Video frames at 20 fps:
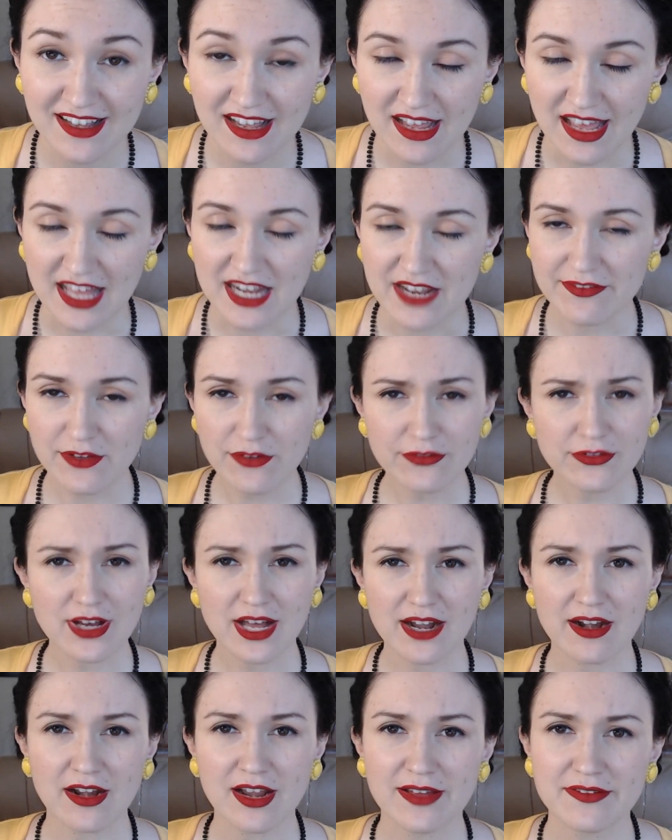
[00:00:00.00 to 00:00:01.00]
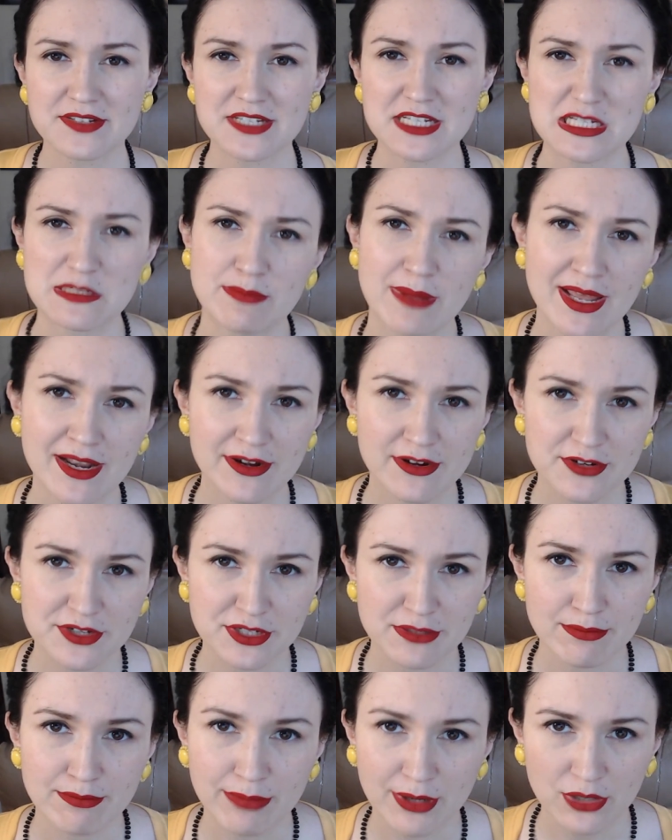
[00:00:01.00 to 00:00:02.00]
And if you've got enough suspenders
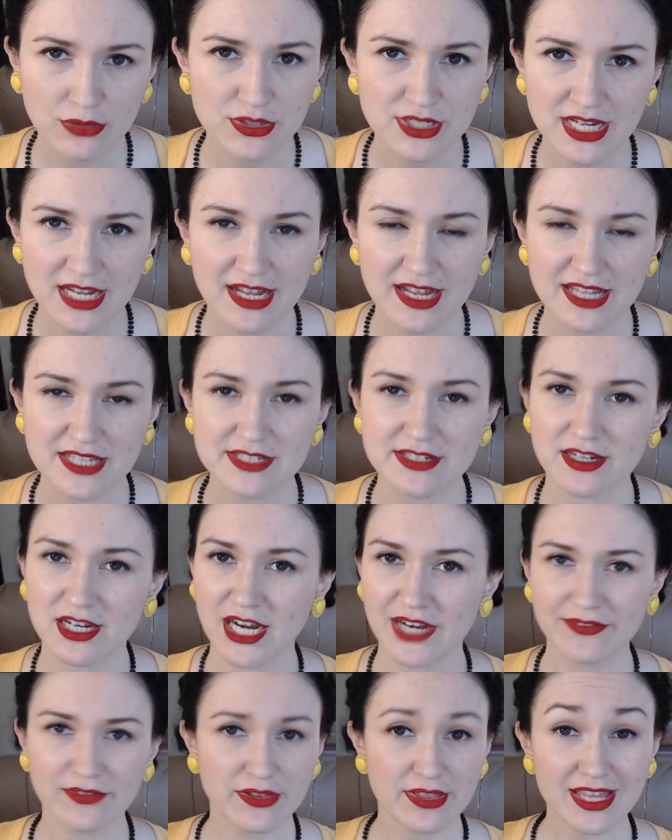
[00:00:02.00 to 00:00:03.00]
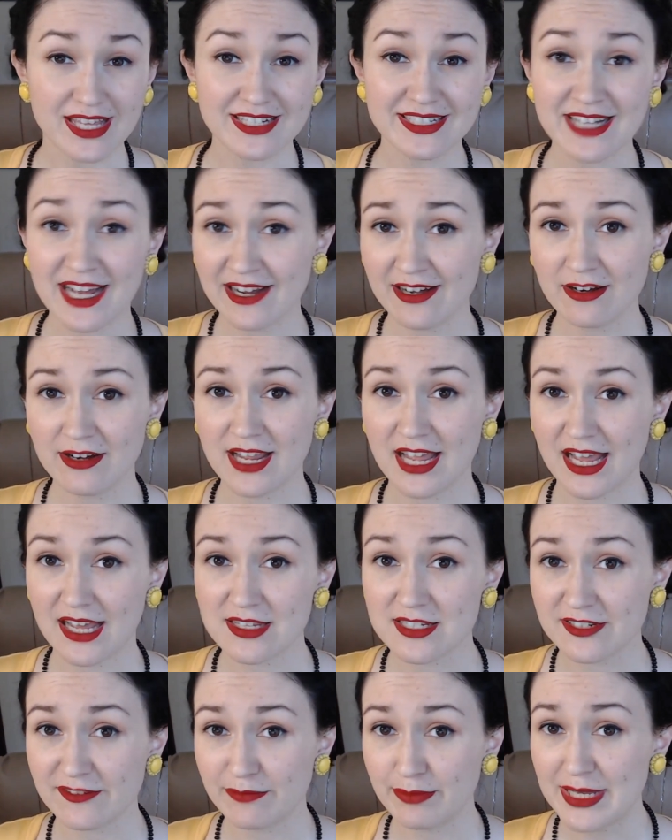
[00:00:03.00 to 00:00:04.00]
and bow ties to cover the entire
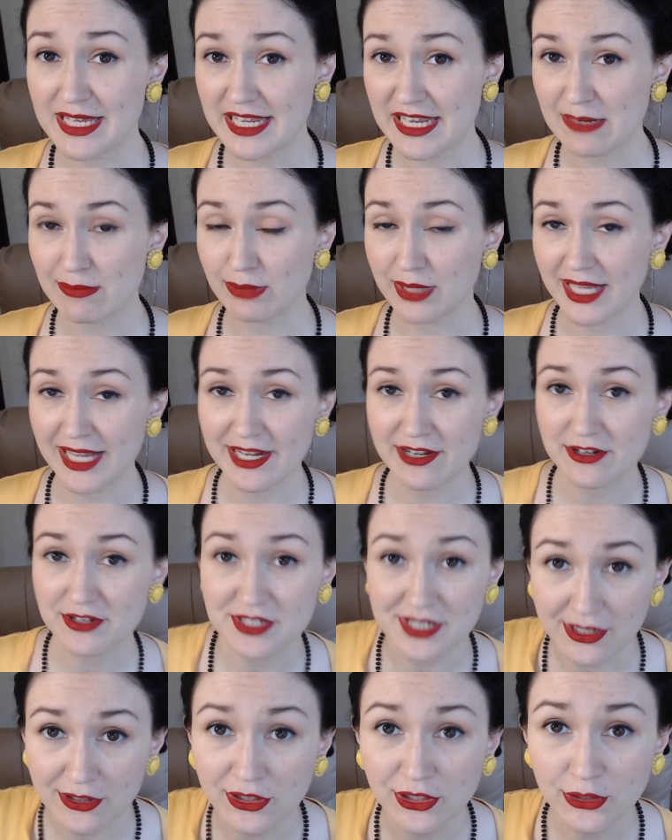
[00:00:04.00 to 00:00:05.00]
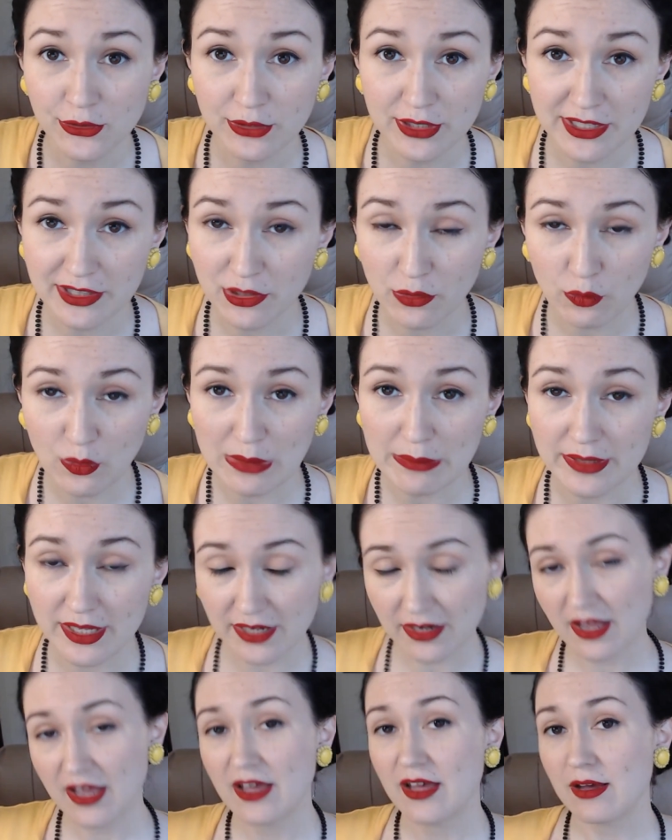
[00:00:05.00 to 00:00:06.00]
cast of Peaky Blinders, including the women,
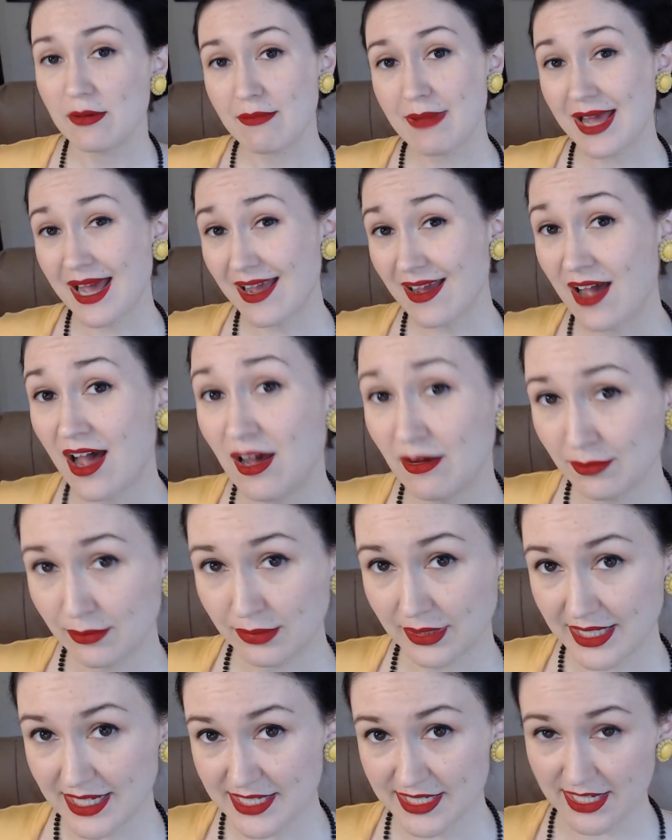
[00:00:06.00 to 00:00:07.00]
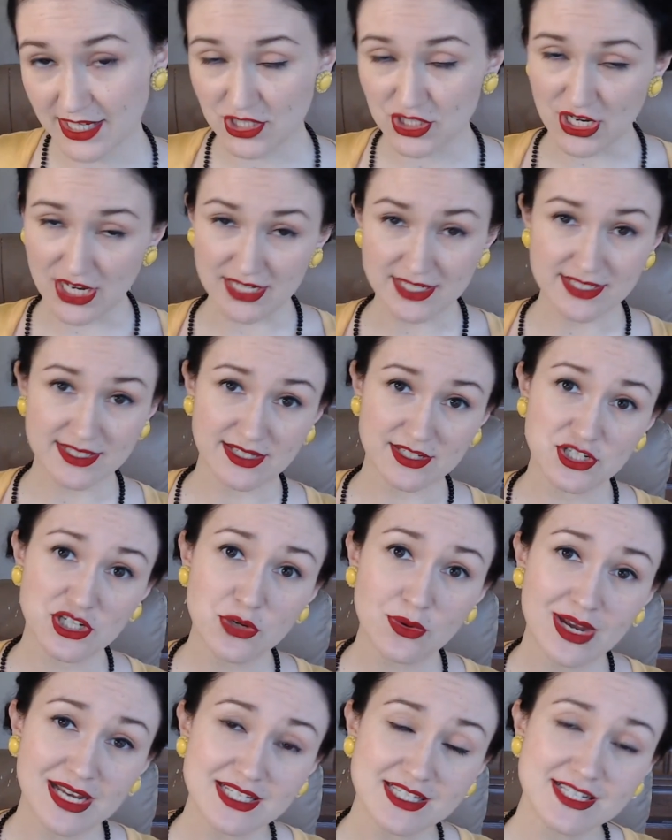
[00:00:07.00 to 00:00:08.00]
may I humbly suggest that you
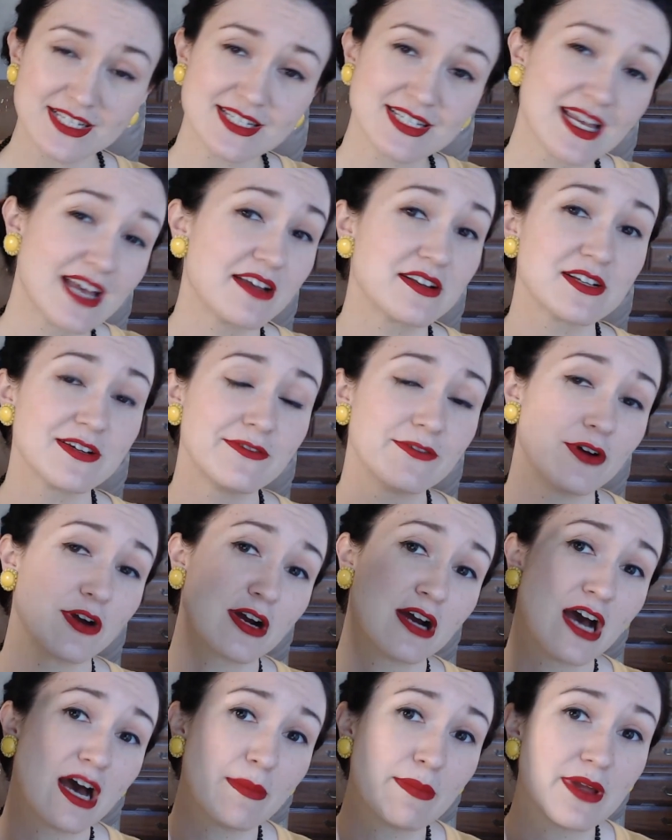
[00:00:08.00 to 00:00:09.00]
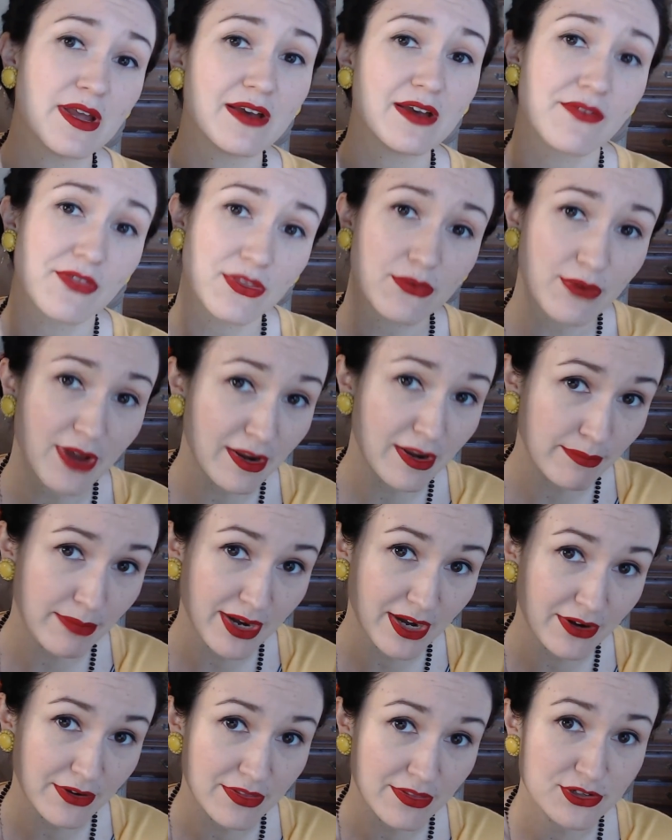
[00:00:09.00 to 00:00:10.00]
ask Santa for a copy of
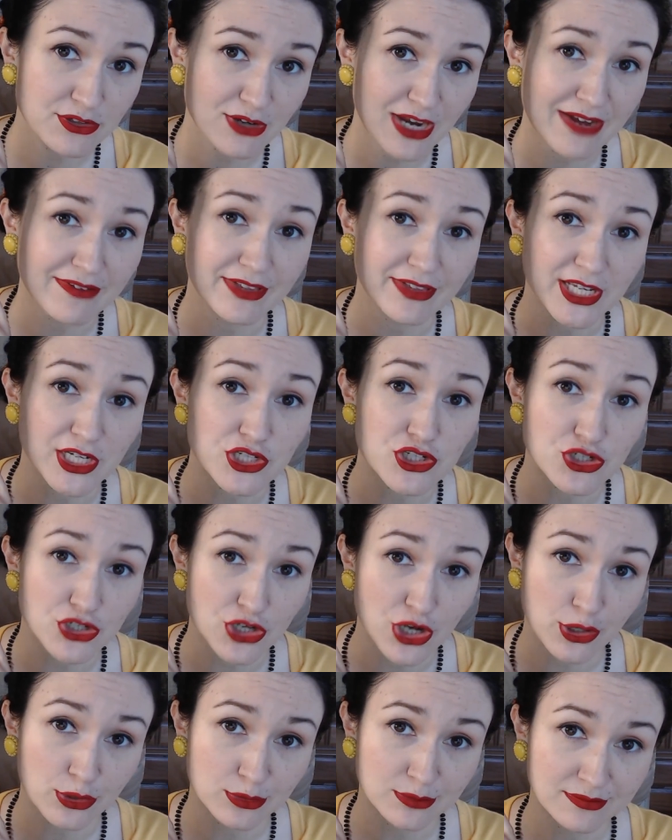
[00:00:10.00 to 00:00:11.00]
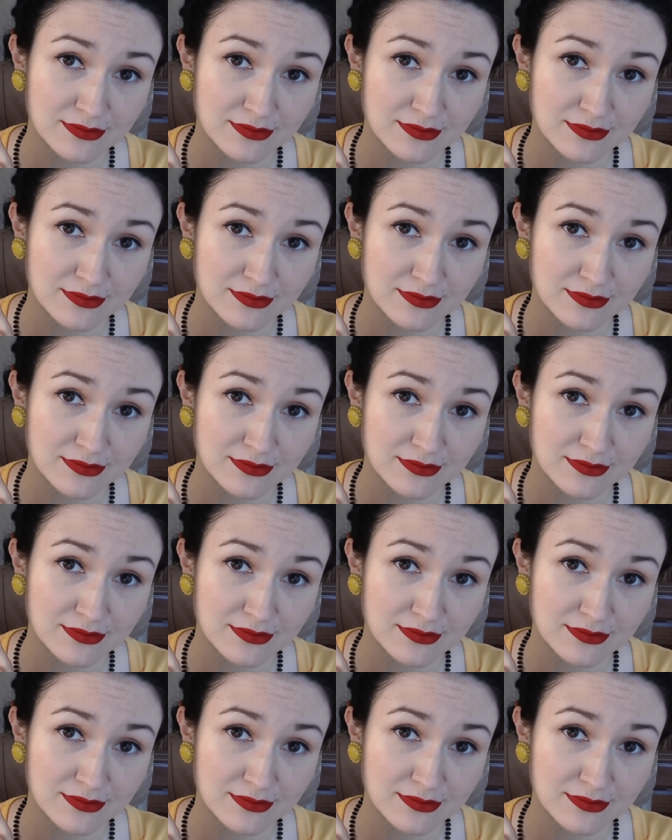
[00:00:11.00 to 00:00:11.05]
Threadbare the Traveling Show.